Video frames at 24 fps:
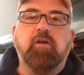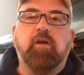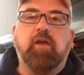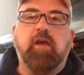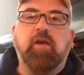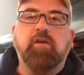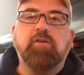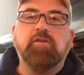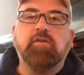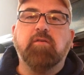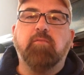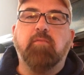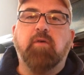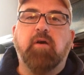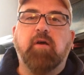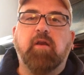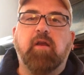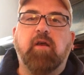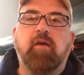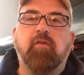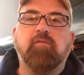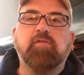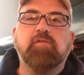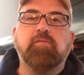Ketchum might
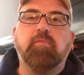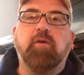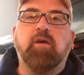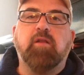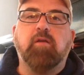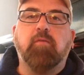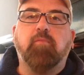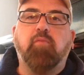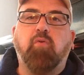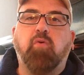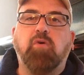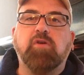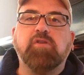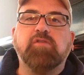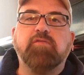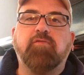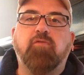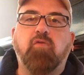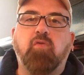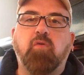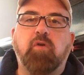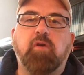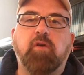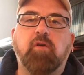have some other points
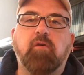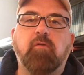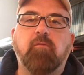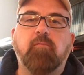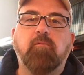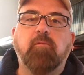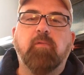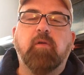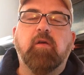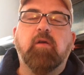for you,